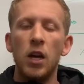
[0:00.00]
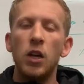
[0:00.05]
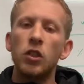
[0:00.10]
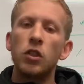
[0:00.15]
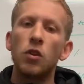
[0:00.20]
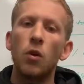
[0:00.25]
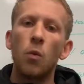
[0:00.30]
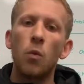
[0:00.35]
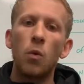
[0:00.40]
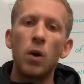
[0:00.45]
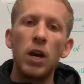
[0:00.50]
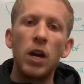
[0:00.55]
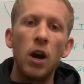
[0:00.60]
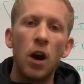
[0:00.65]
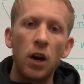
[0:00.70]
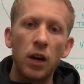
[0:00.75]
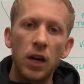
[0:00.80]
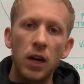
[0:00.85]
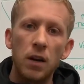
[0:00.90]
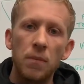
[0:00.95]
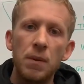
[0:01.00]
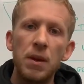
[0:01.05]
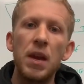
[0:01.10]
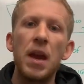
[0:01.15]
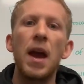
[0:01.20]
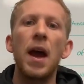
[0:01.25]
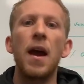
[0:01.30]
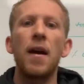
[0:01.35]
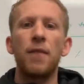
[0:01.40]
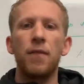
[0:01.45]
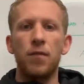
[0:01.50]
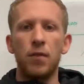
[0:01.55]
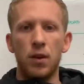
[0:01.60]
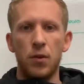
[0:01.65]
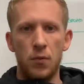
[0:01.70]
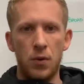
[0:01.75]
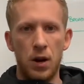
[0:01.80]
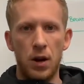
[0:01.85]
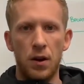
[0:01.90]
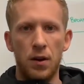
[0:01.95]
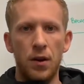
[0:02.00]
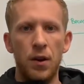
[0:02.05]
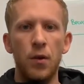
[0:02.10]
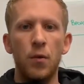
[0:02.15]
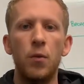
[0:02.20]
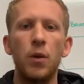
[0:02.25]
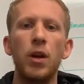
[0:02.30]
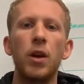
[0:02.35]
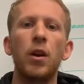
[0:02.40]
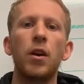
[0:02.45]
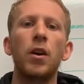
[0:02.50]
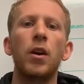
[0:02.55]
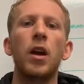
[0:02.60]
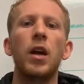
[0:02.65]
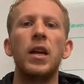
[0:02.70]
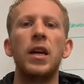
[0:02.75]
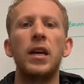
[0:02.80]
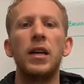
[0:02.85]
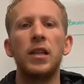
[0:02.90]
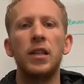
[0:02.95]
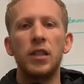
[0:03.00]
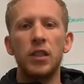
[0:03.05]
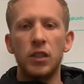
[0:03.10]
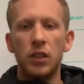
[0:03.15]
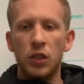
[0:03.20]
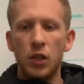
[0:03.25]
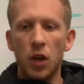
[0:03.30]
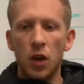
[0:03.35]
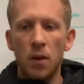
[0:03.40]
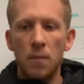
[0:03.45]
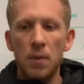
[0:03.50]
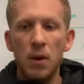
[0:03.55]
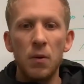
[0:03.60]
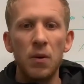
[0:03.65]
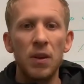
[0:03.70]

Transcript: So we are going to be everywhere. We are going to be